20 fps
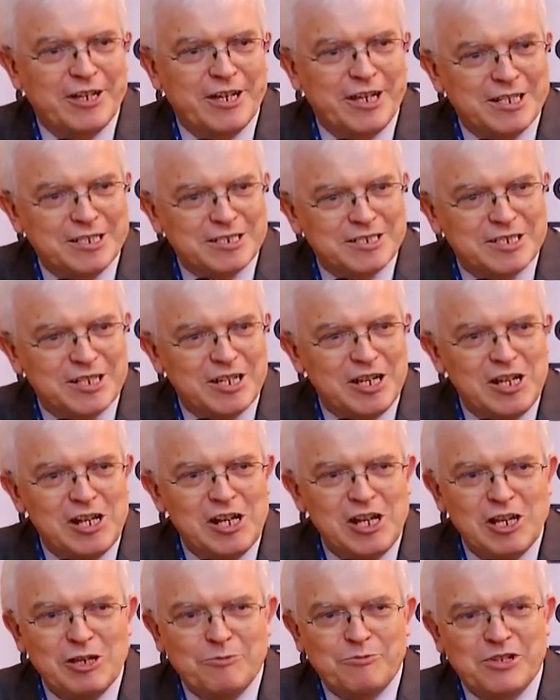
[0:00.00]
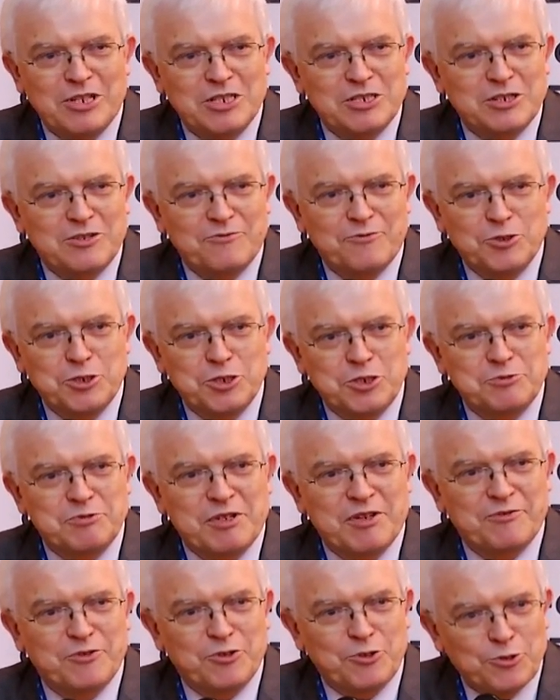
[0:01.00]
guest, Professor
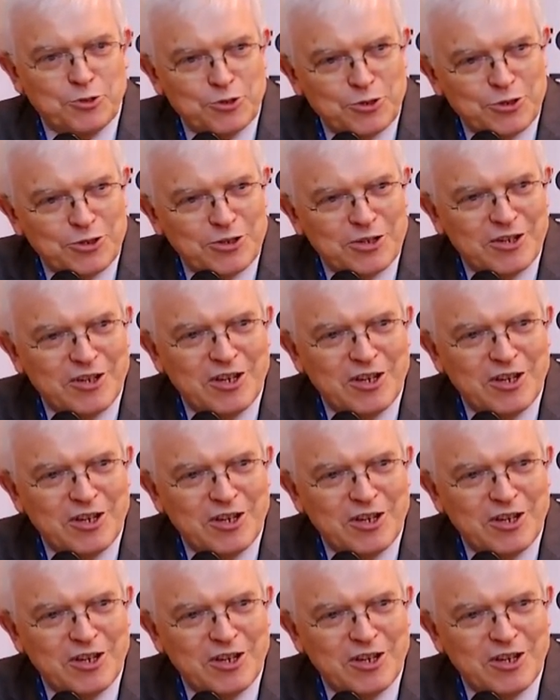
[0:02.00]
Włodzisław Duch,